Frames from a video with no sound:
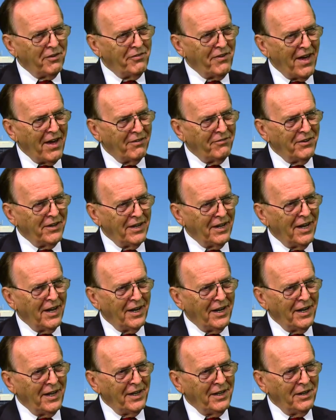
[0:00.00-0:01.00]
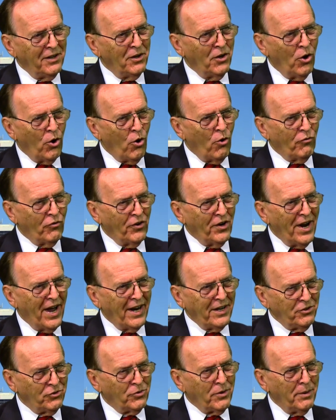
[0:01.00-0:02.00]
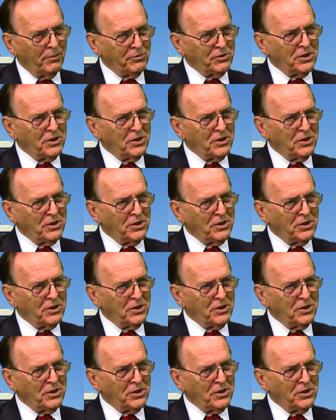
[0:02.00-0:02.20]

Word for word: having any overnight trips